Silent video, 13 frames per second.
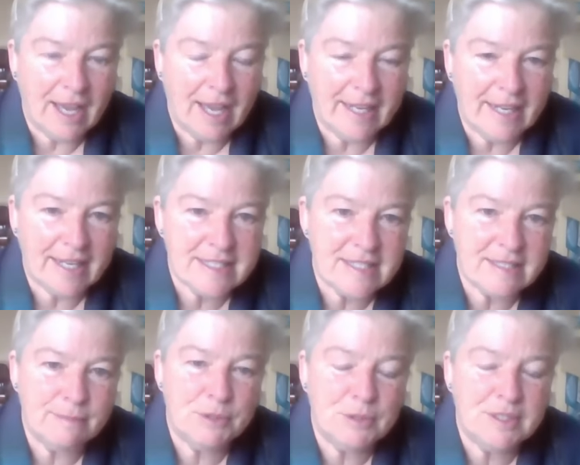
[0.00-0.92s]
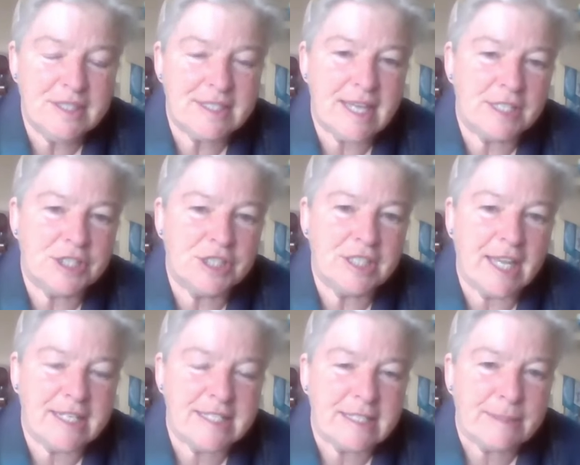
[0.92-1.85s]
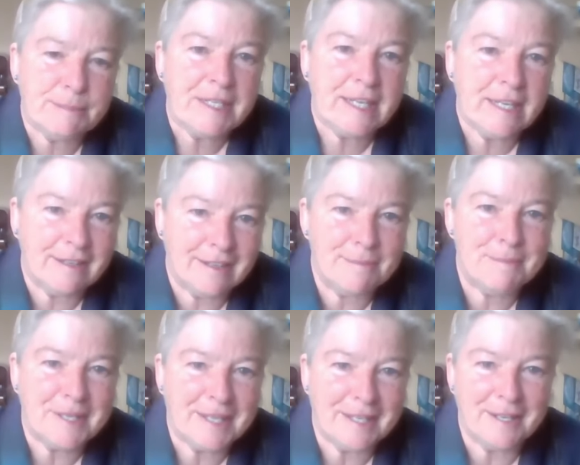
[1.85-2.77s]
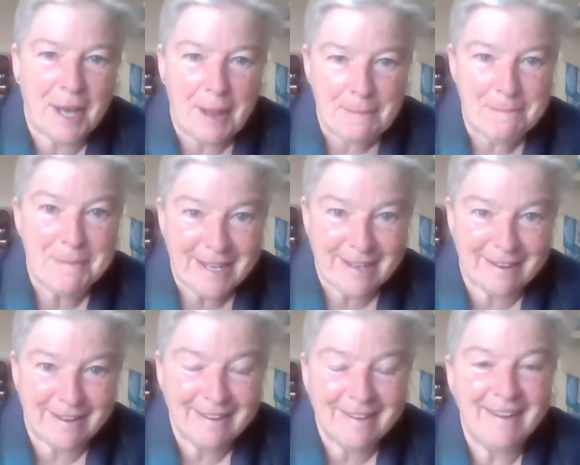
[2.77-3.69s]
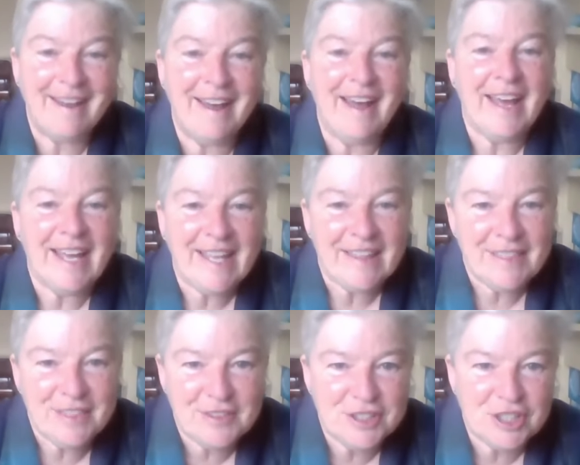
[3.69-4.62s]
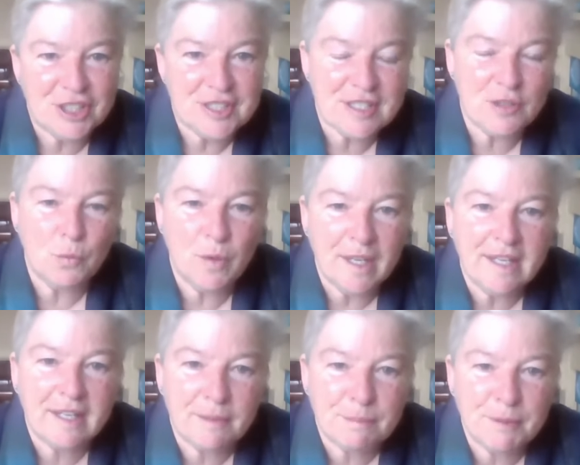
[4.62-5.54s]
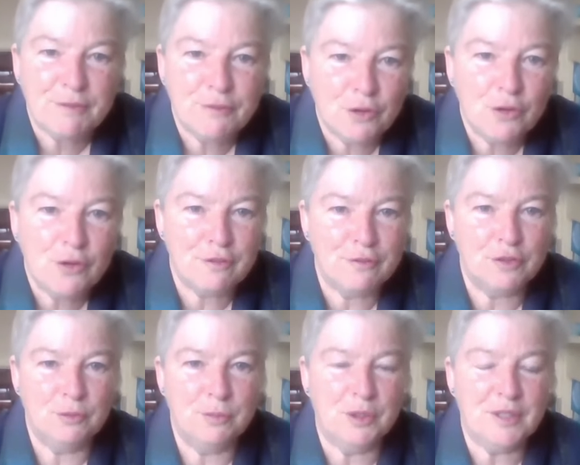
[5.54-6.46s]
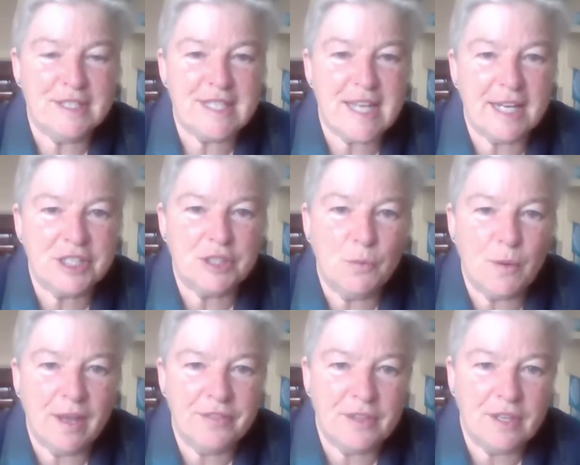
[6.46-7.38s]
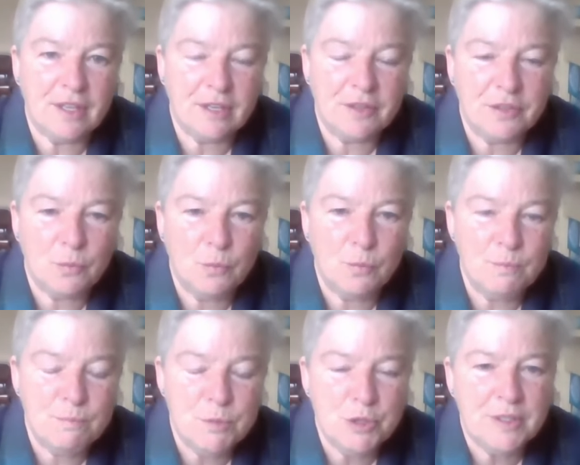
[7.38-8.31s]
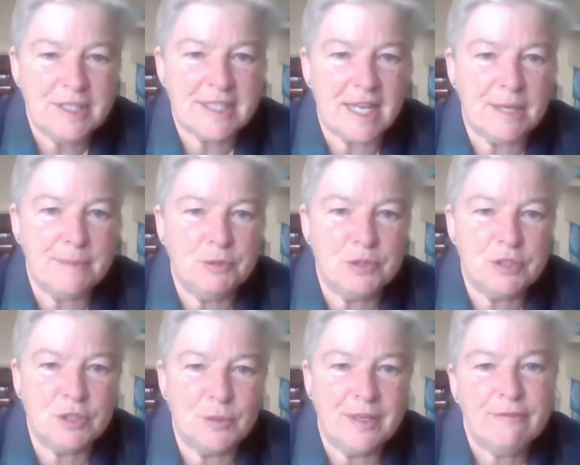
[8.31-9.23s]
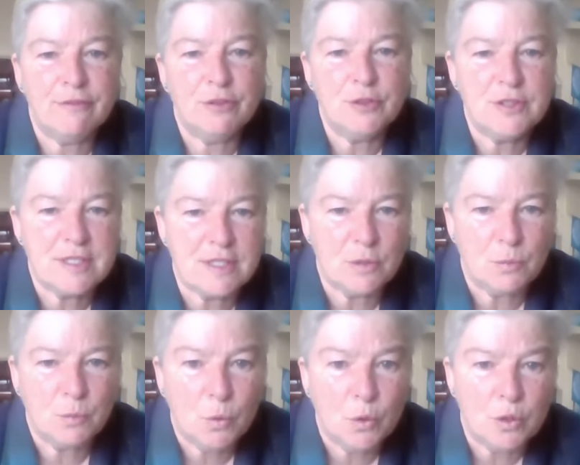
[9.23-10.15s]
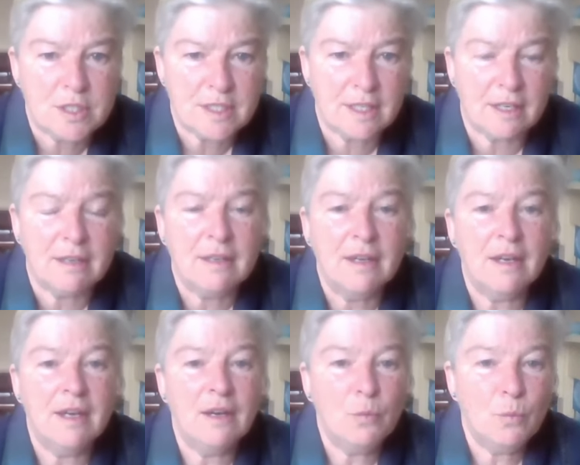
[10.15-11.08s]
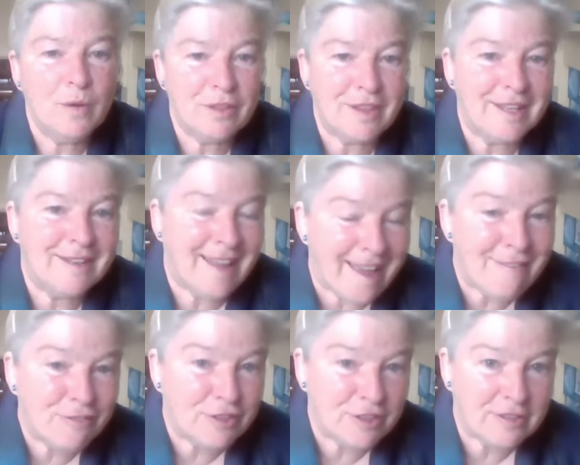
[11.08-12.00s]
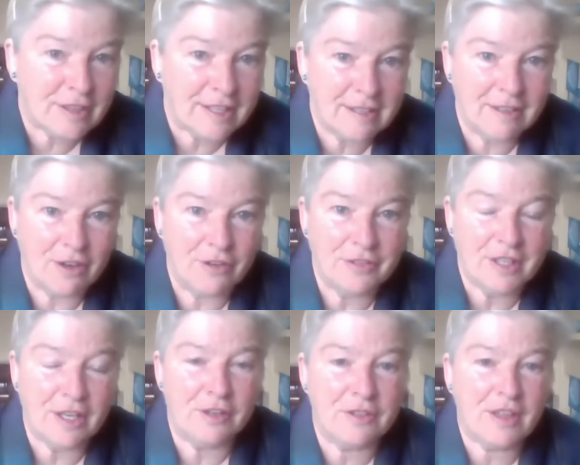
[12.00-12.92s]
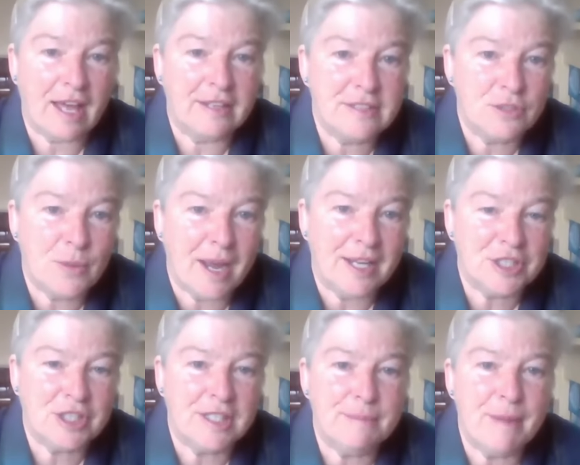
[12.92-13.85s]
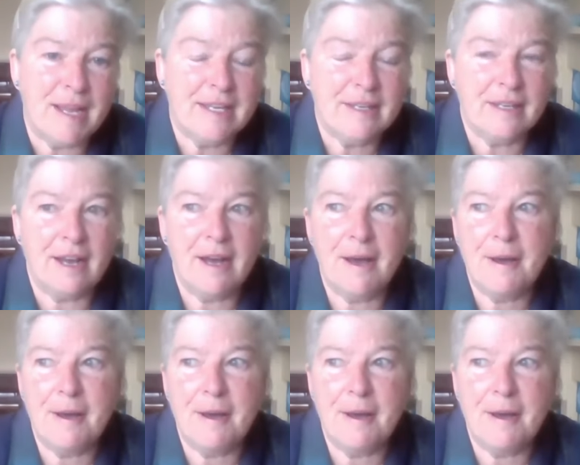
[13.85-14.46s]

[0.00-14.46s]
And as the moon is actually getting bigger and bigger and bigger, just the week before the full moon is actually when the moon is able to influence the water within everything on the earth, and to actually make